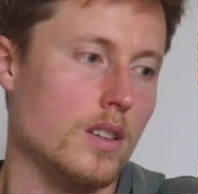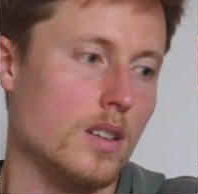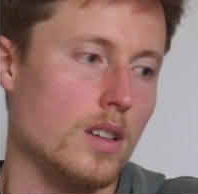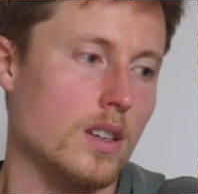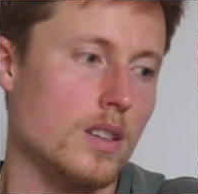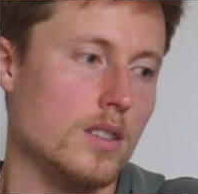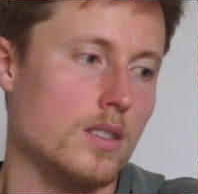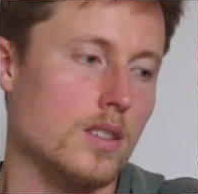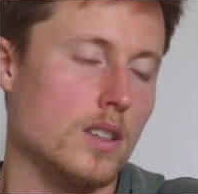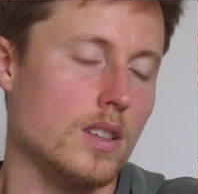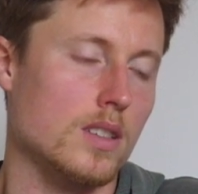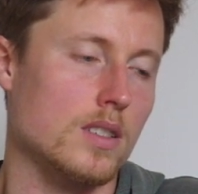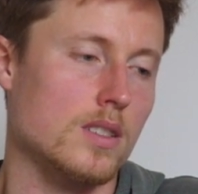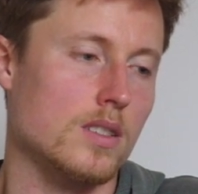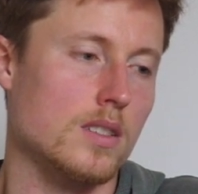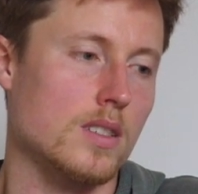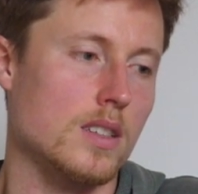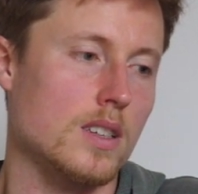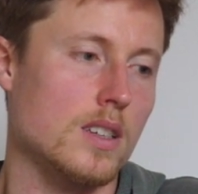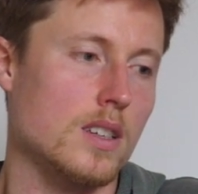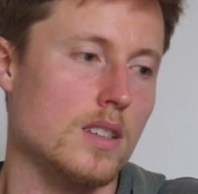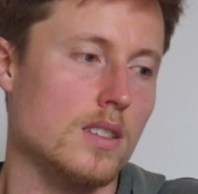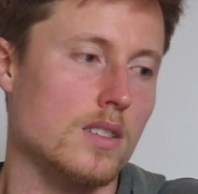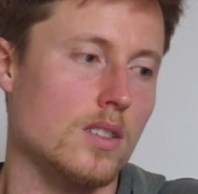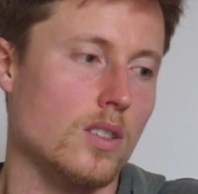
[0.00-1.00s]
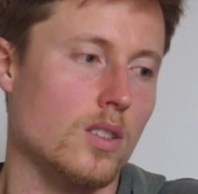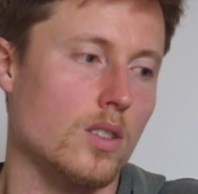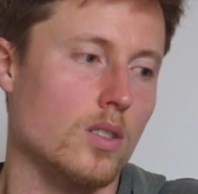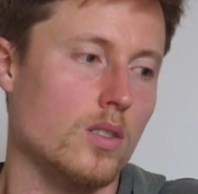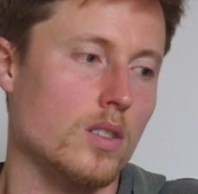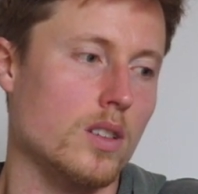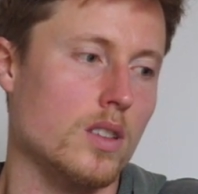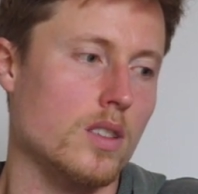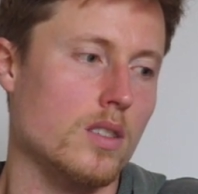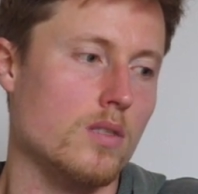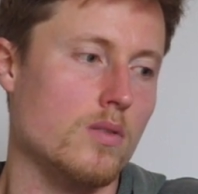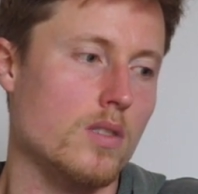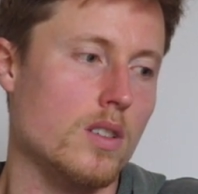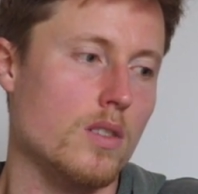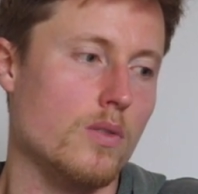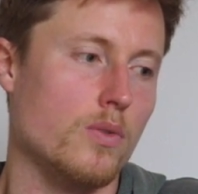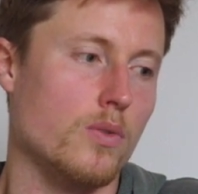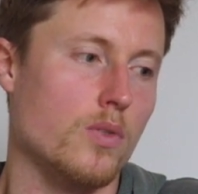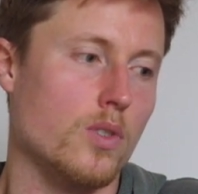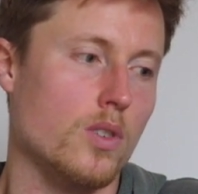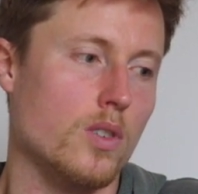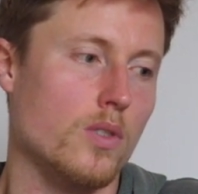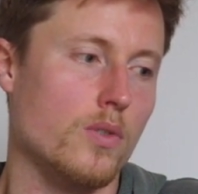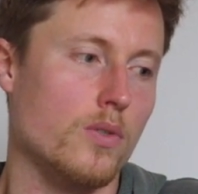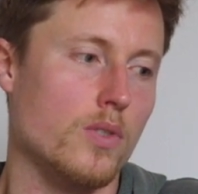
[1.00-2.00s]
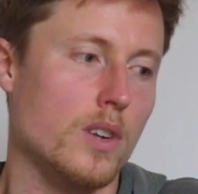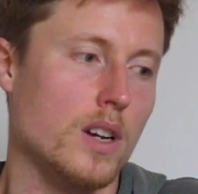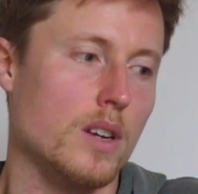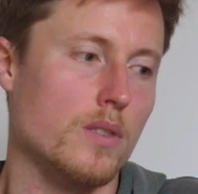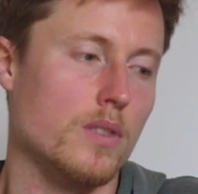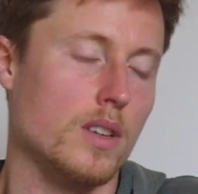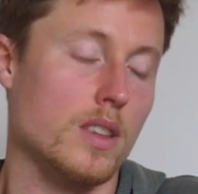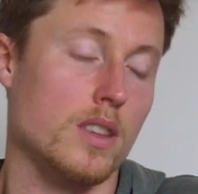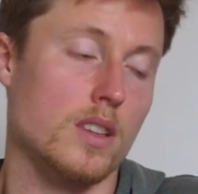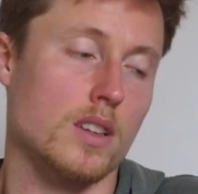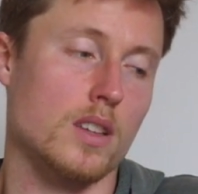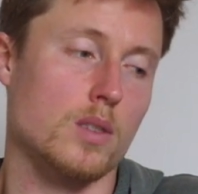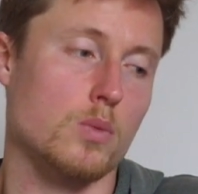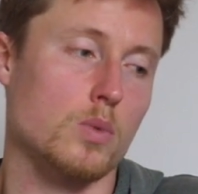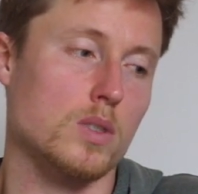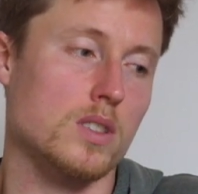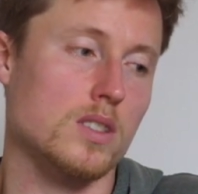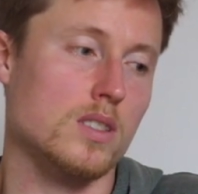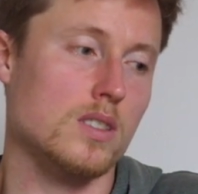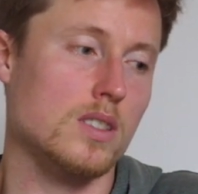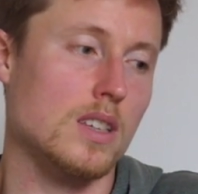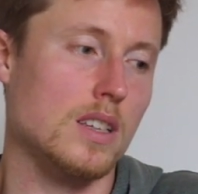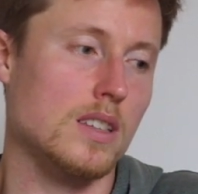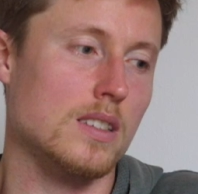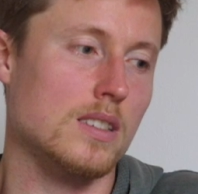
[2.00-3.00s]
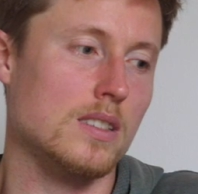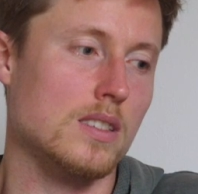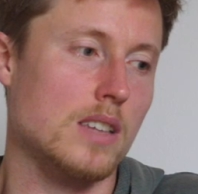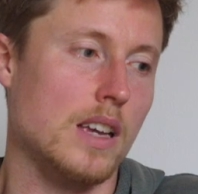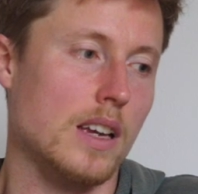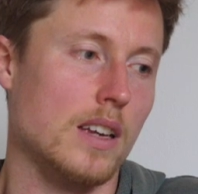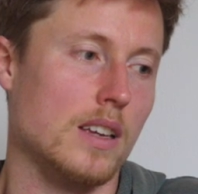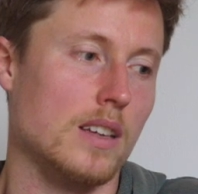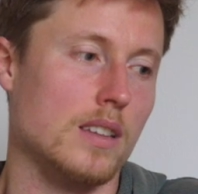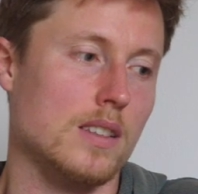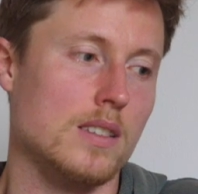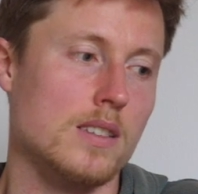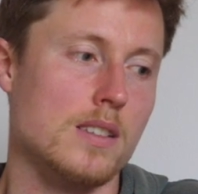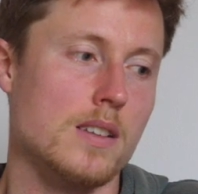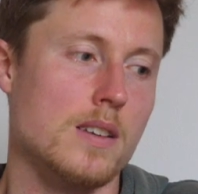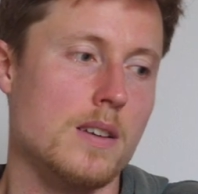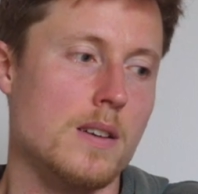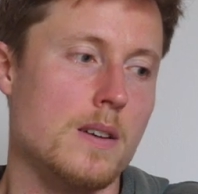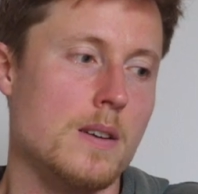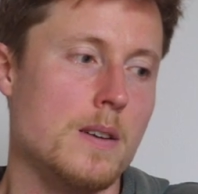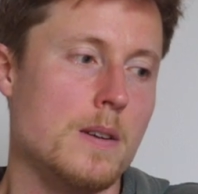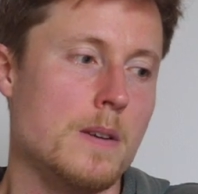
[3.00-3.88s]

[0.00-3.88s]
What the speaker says: as you can see, it's already 3, 4, 5, I think it was 6 seconds.